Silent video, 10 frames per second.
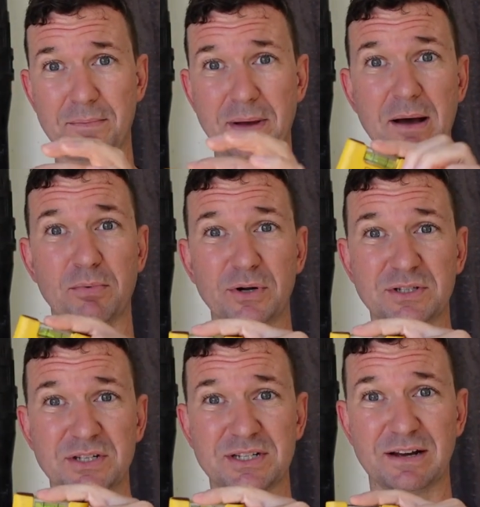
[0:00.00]

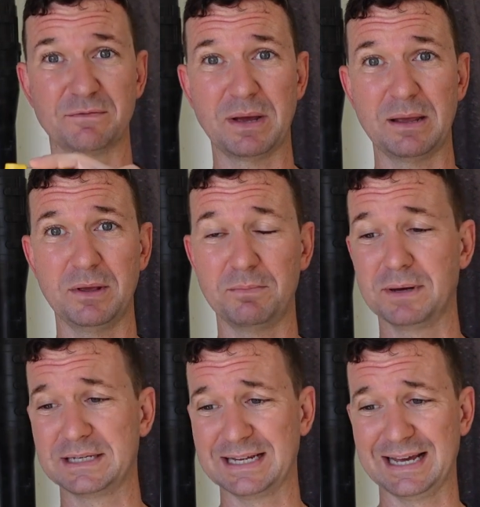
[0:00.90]
PowerPoints and stuff maybe.
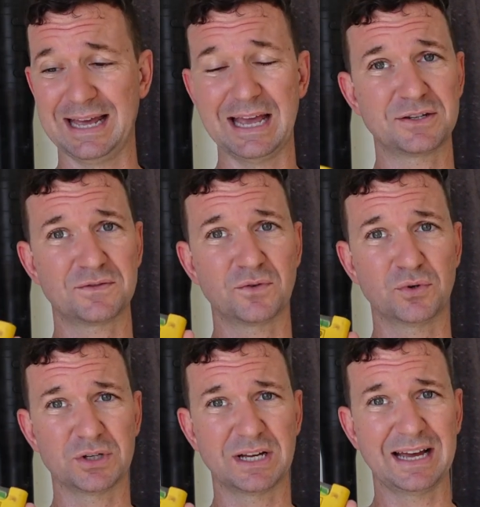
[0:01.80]
But as
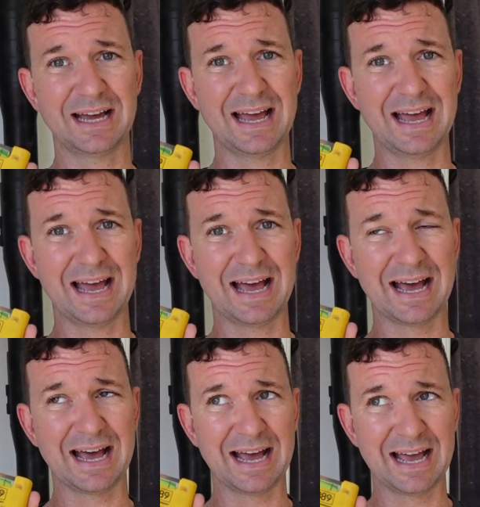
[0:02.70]
for
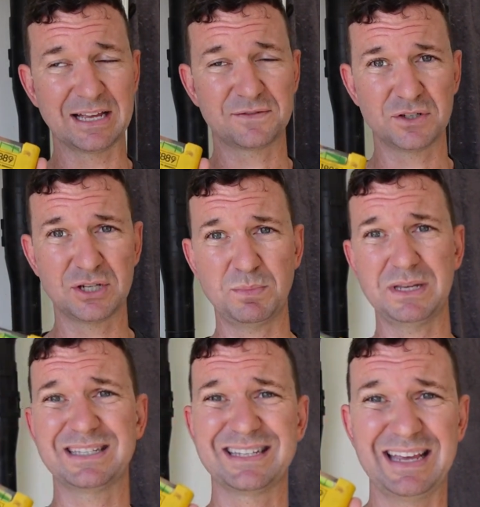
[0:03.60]

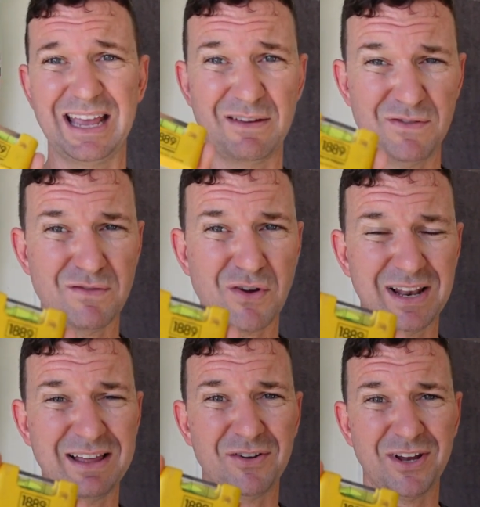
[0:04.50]
chippies, if you've got a
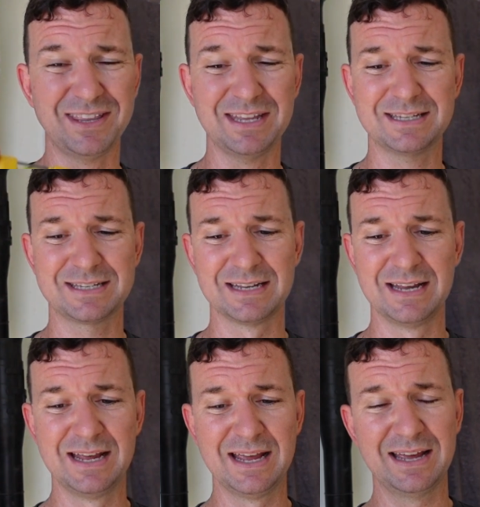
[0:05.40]
level like this
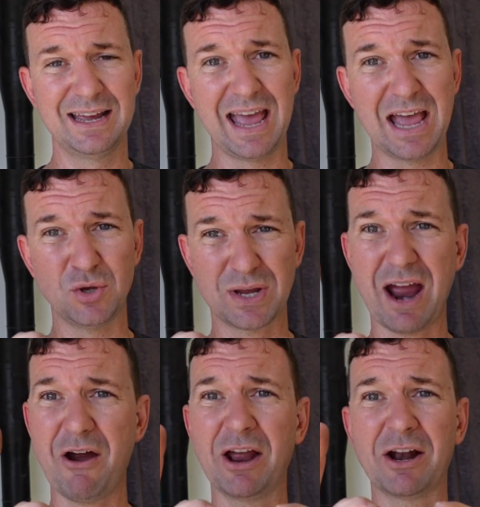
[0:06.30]
and you're
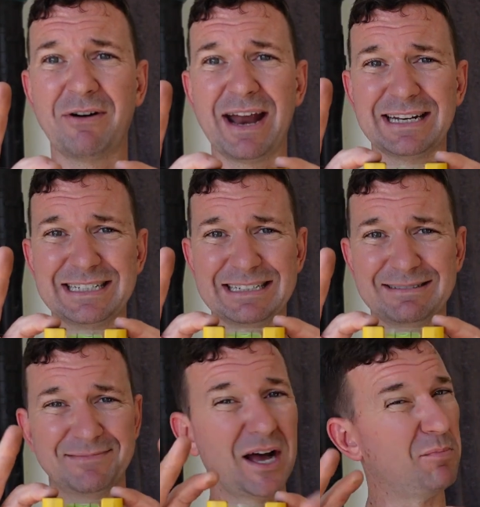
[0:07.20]
carrying it around,
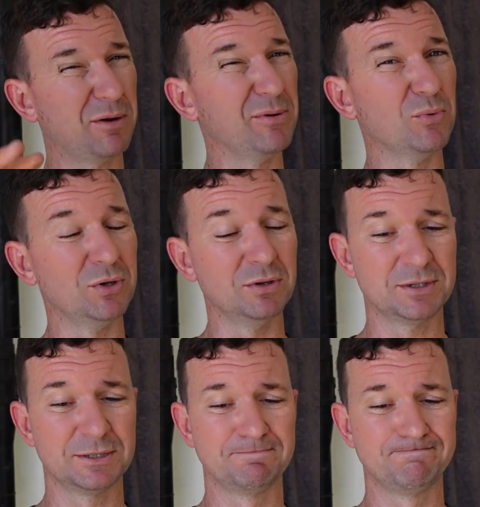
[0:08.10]
I probably
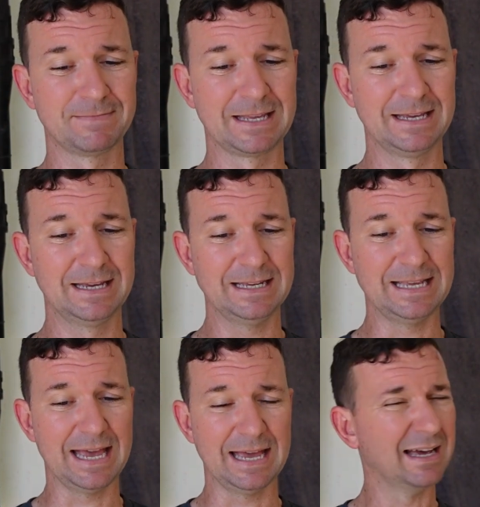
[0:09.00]
wouldn't.
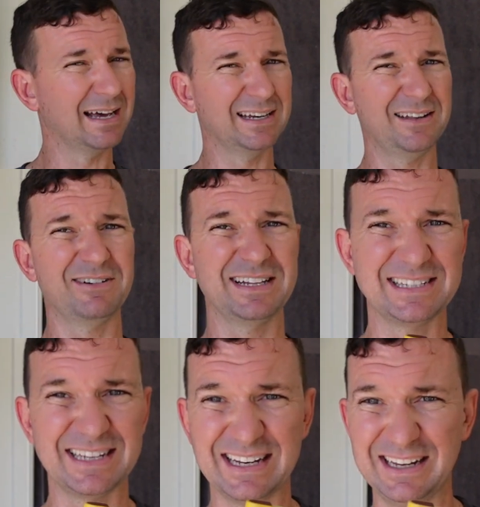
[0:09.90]
Yeah, I don't really
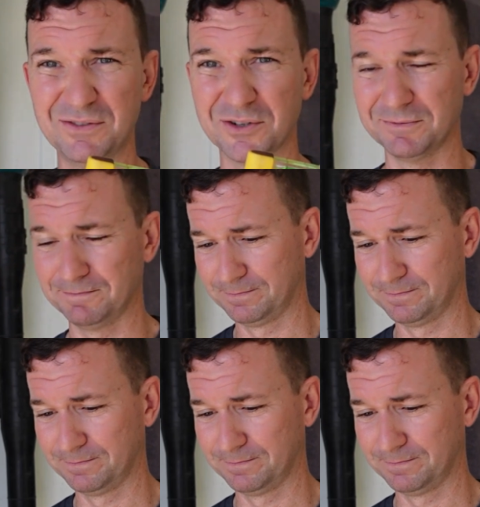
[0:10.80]
see a need for it.